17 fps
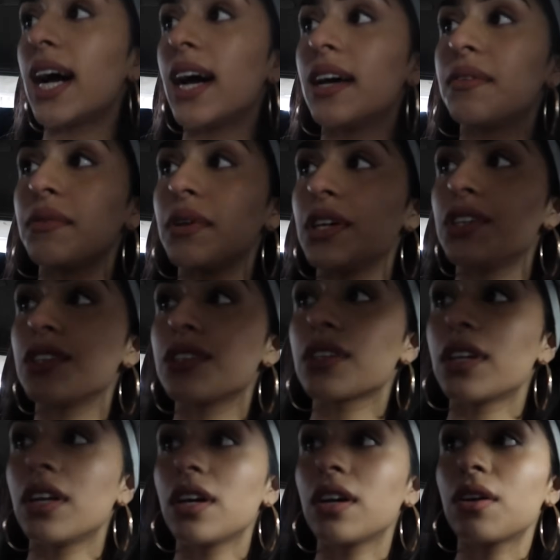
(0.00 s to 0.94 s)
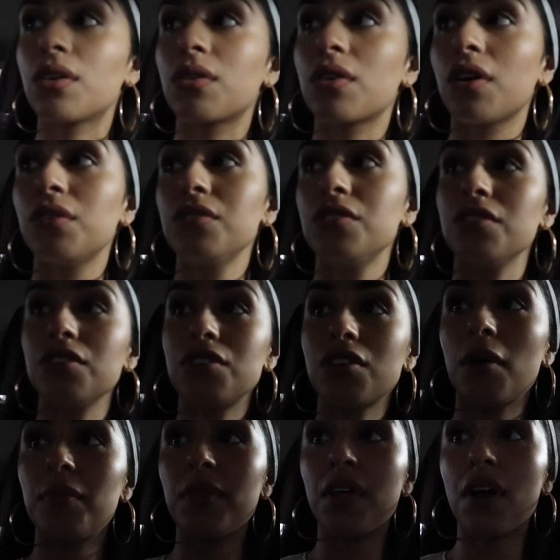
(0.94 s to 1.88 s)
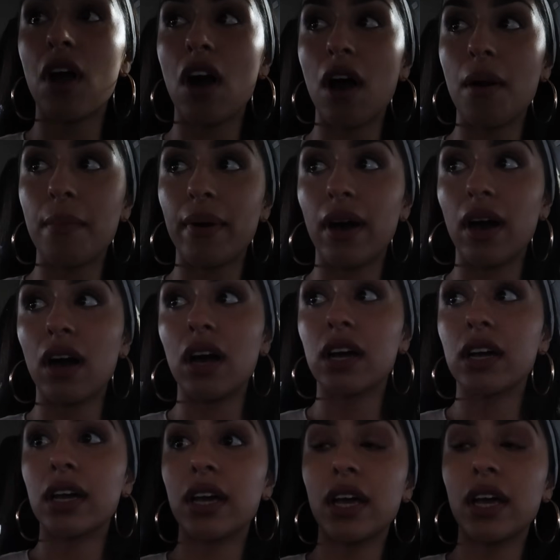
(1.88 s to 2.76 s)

and we are just gonna go to the top of the car park